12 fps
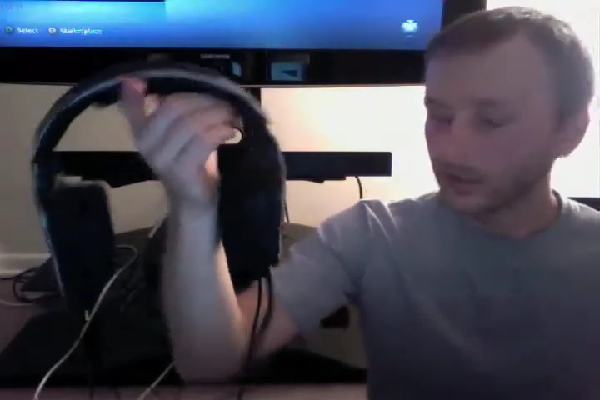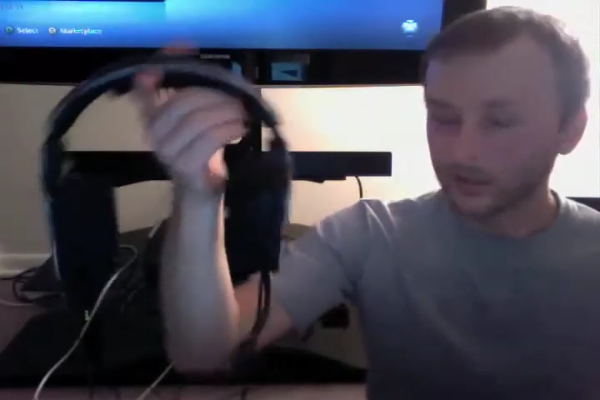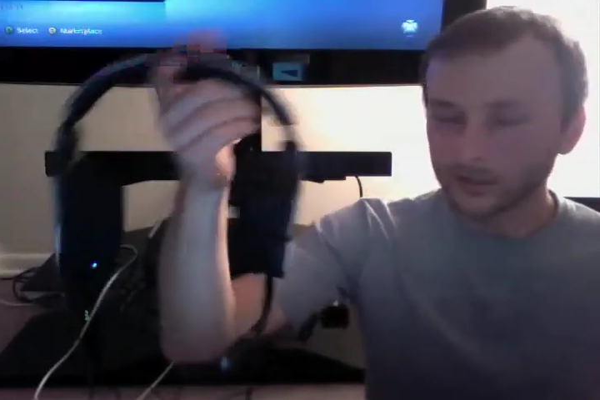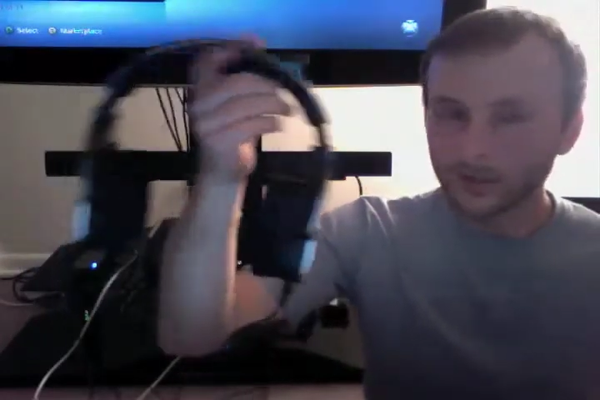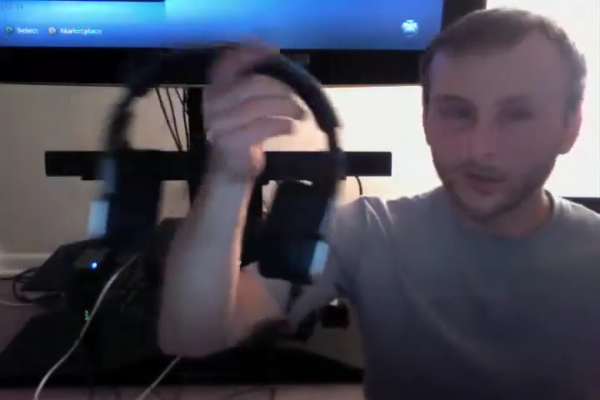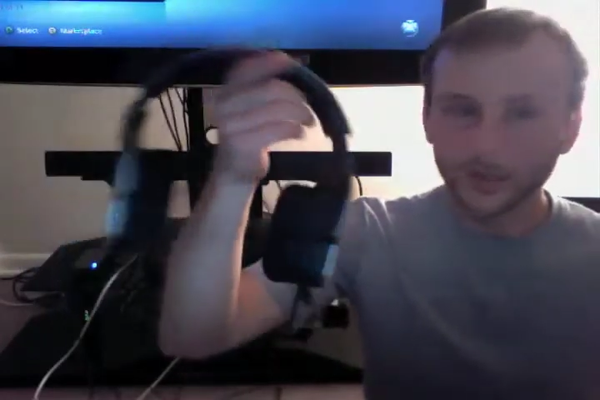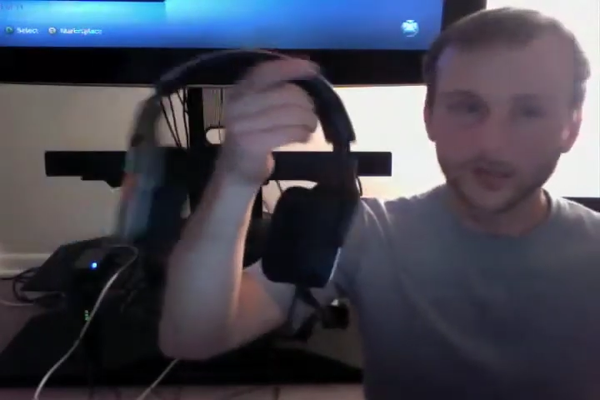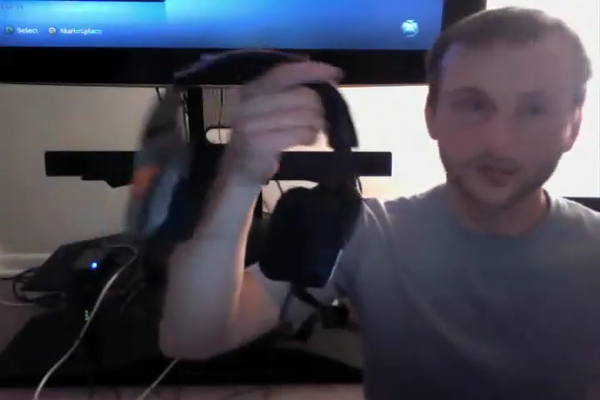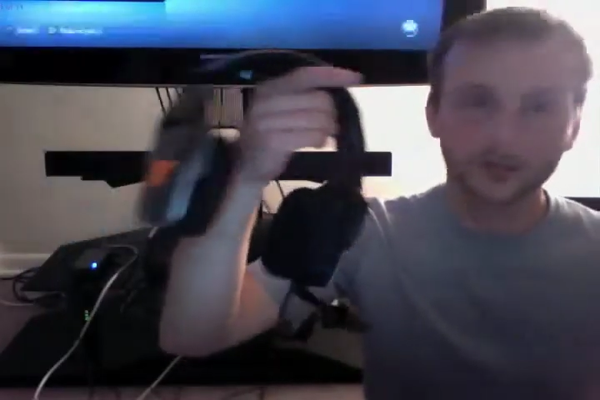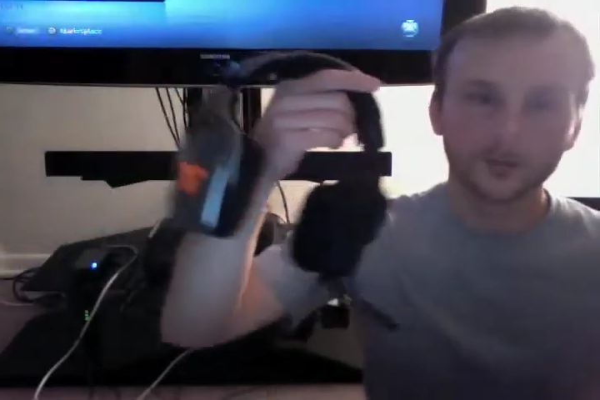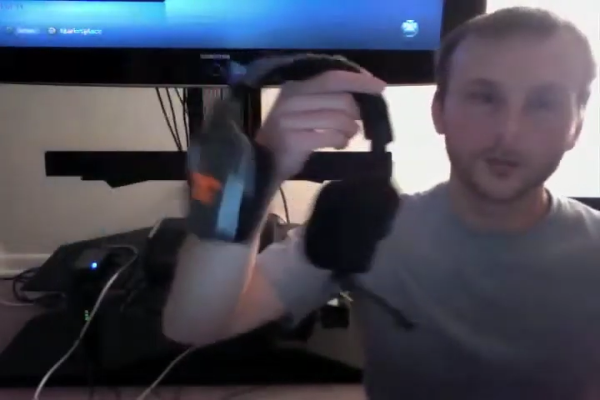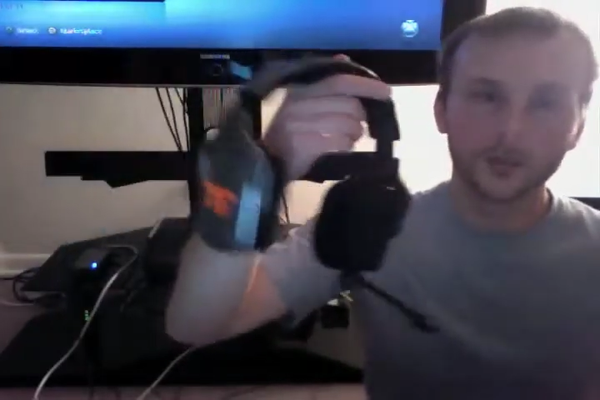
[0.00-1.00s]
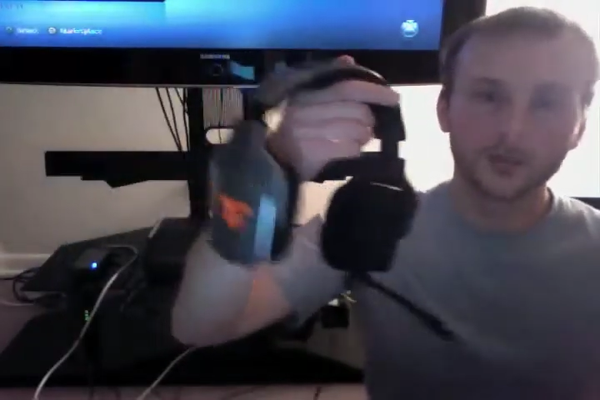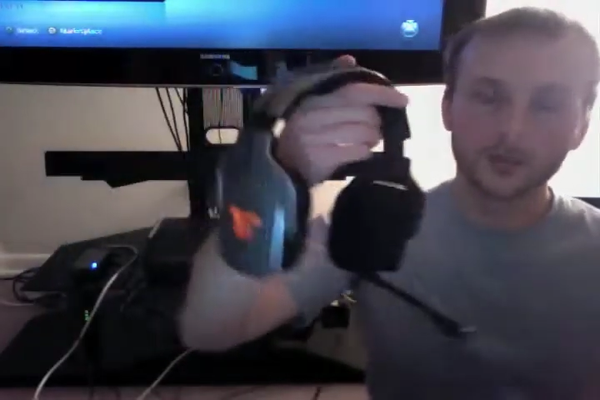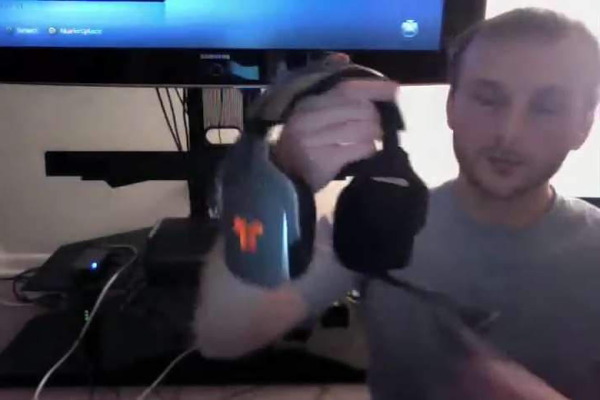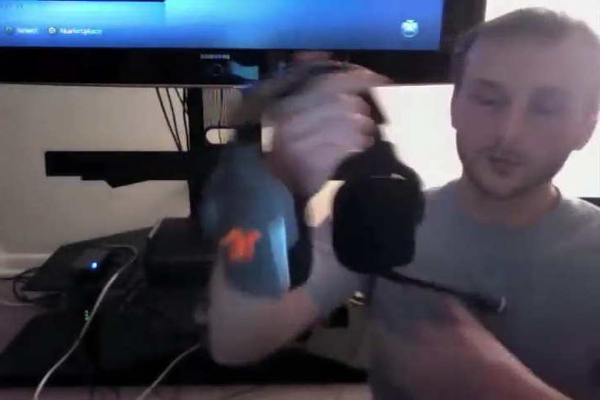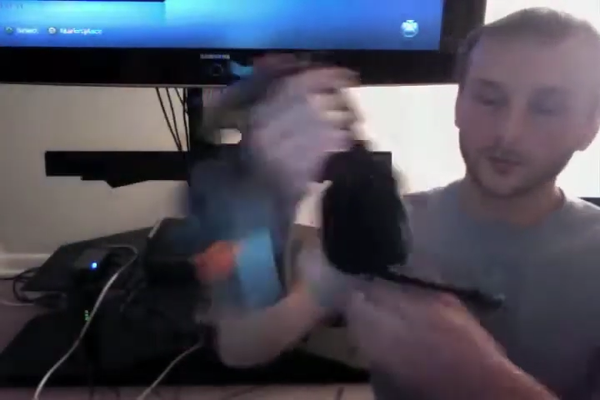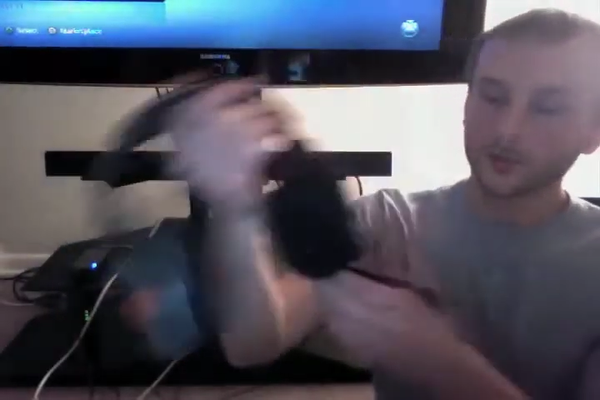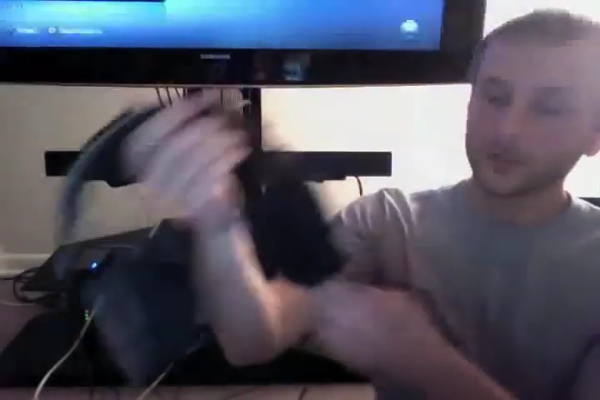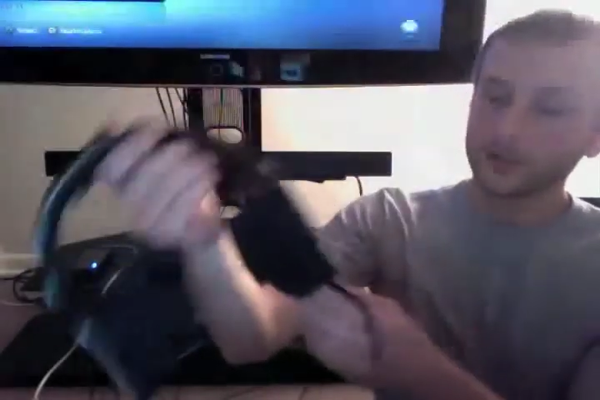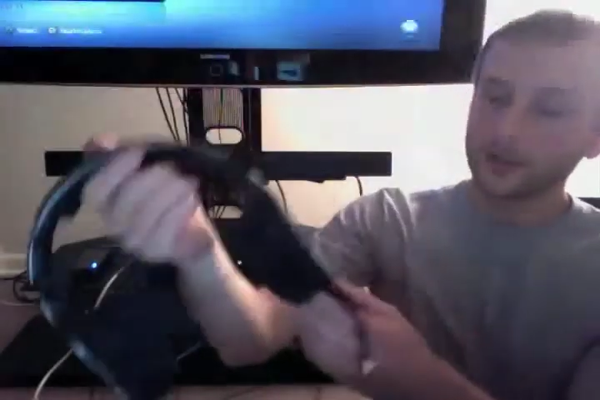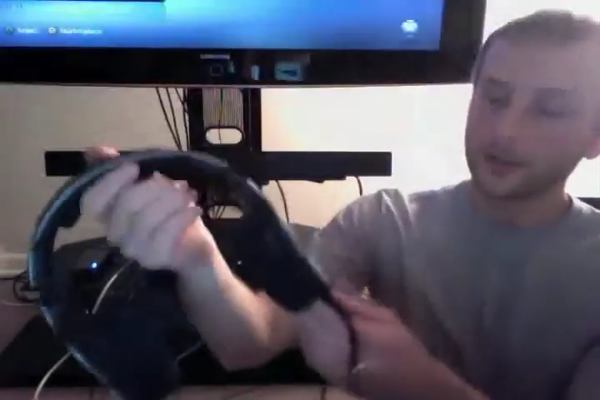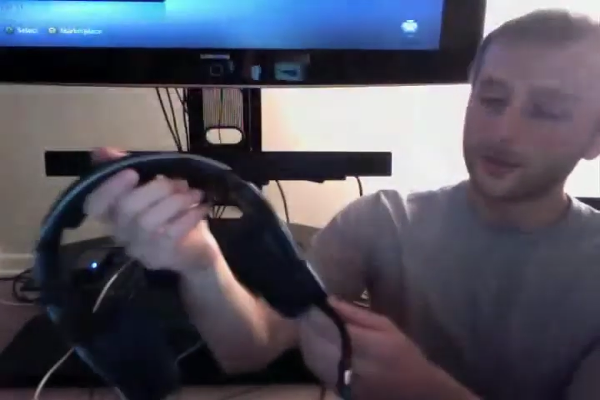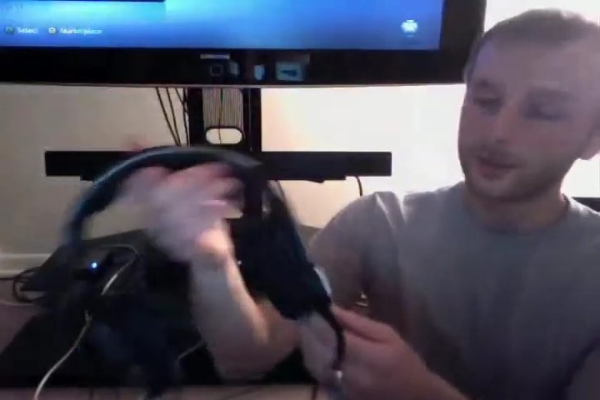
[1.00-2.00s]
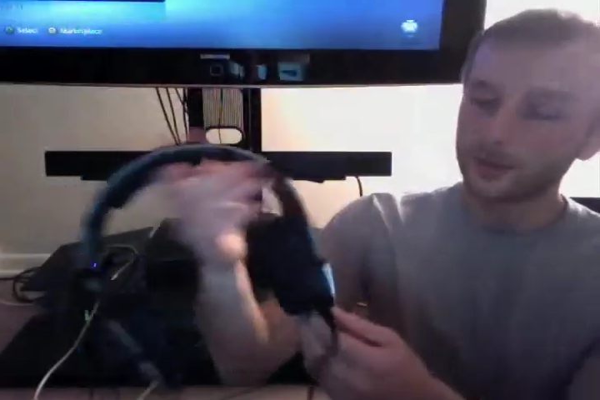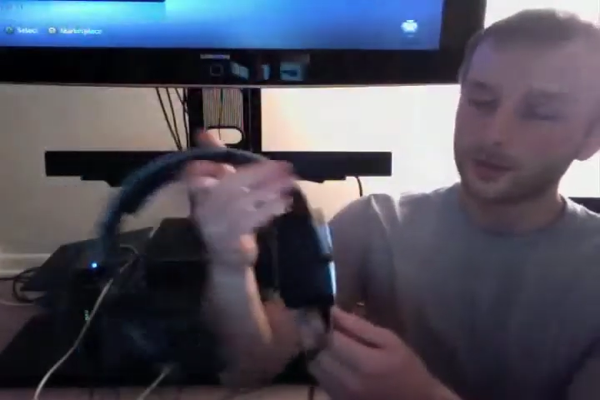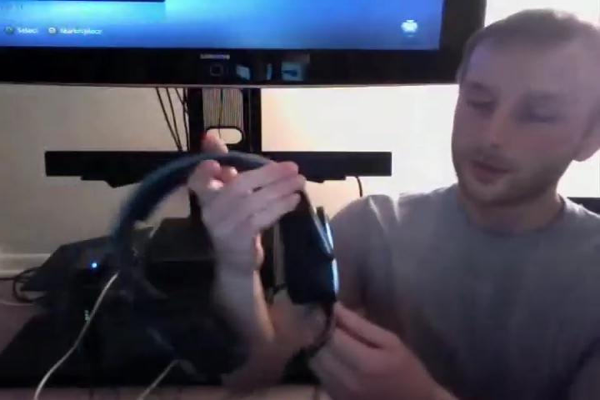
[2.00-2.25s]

amazing. I mean, there's really nothing